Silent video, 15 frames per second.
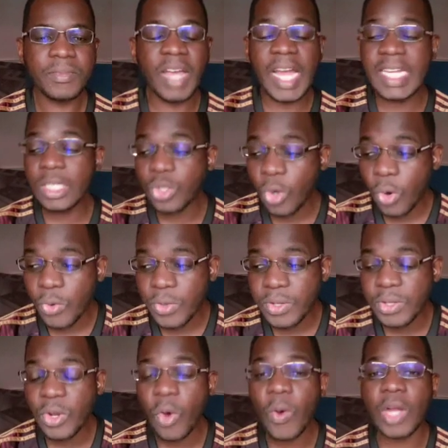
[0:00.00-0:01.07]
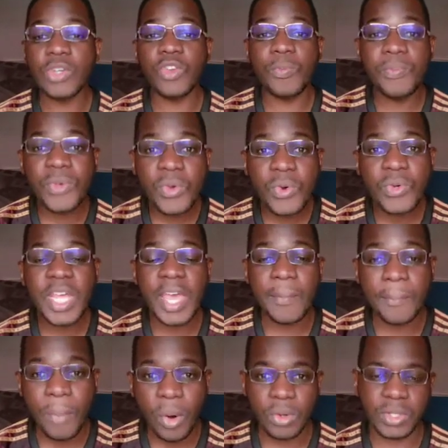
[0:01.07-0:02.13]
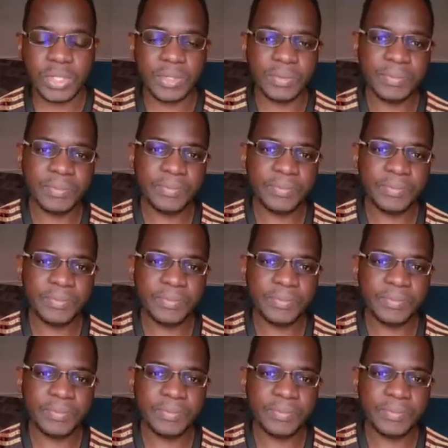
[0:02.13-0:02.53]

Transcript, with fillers: And he told Noah to build a boat.